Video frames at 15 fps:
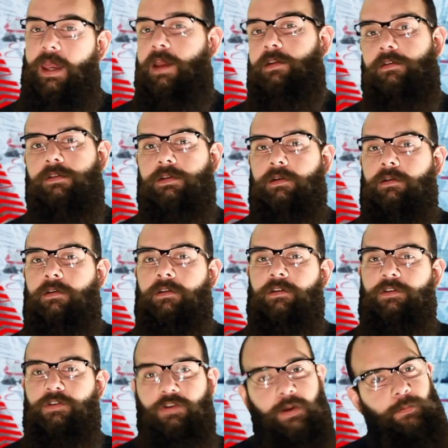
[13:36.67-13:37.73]
End
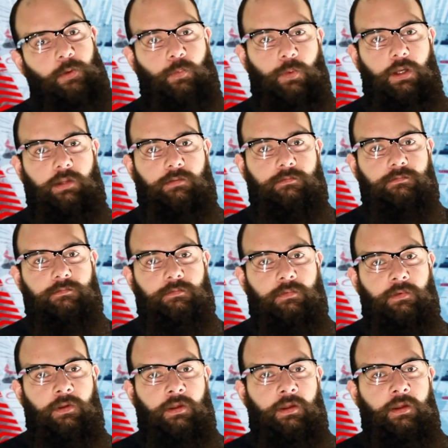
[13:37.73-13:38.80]
number 1.
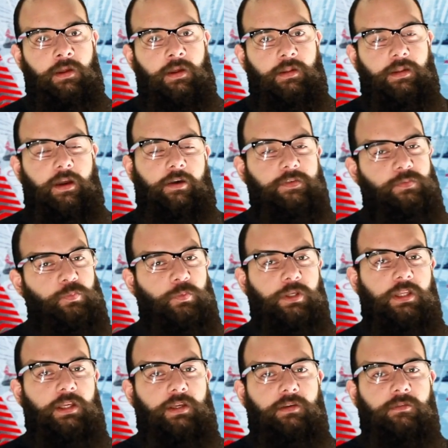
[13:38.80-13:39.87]
Now, I was
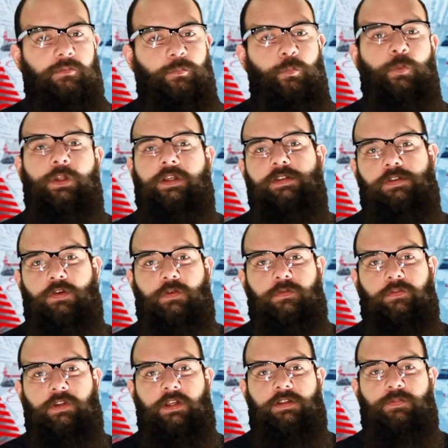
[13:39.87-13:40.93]
really, really stoked
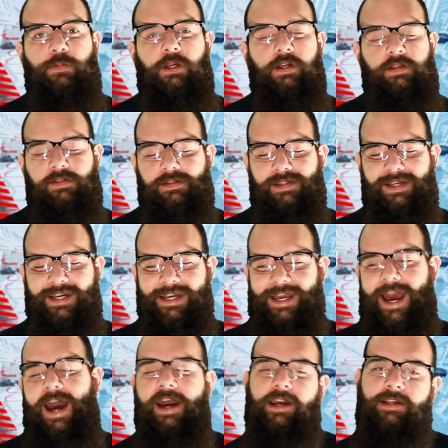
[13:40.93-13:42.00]
for this because the
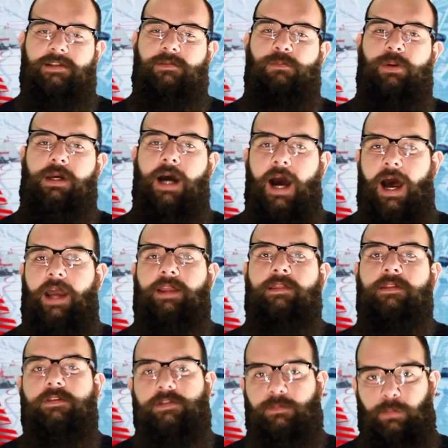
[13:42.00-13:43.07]
guys
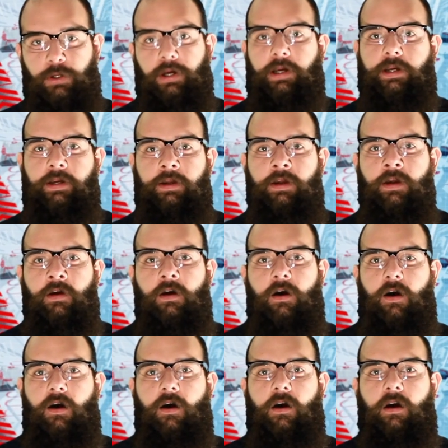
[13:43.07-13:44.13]
behind this book
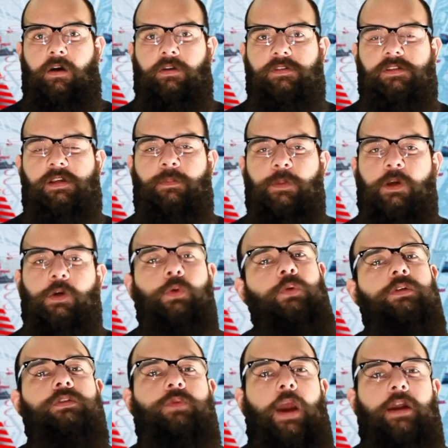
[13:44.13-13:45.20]
are some of the
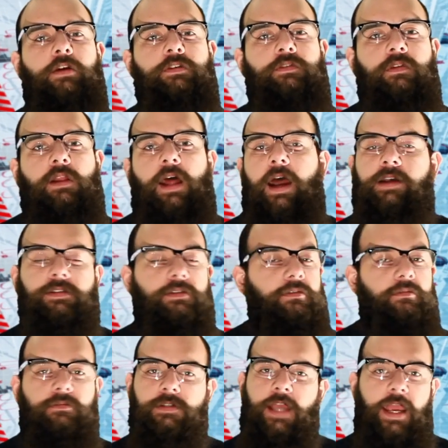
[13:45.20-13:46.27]
coolest writers of the last
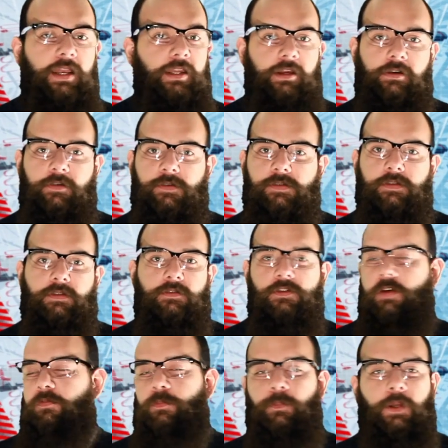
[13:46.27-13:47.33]
10 years.
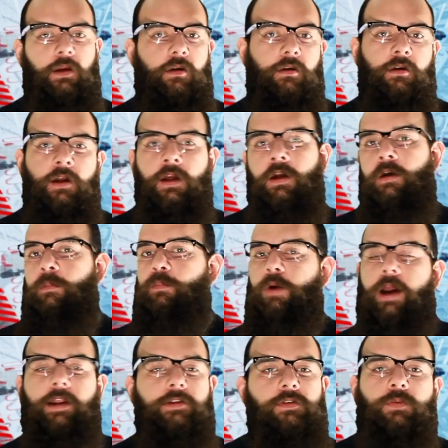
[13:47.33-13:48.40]
Jeff Lemire,
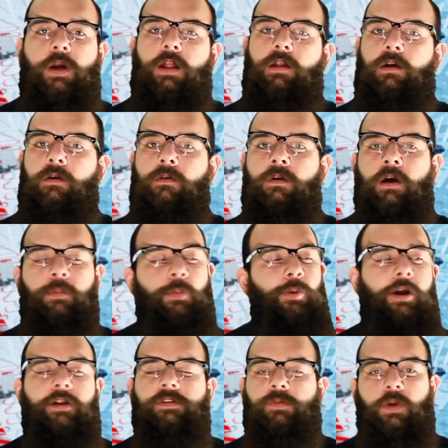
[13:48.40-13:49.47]
Brian Azzarello. I mean,
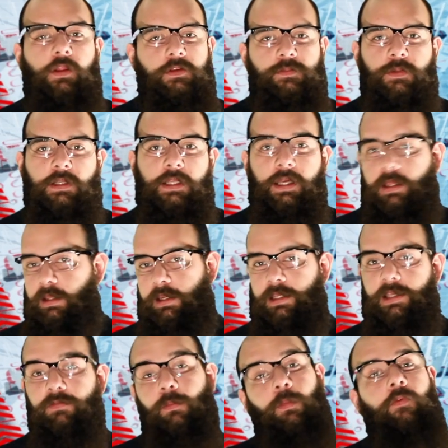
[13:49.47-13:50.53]
Brian Azzarello's been killing it
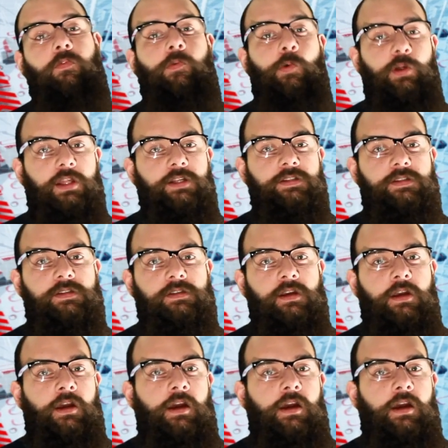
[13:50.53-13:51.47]
even before this.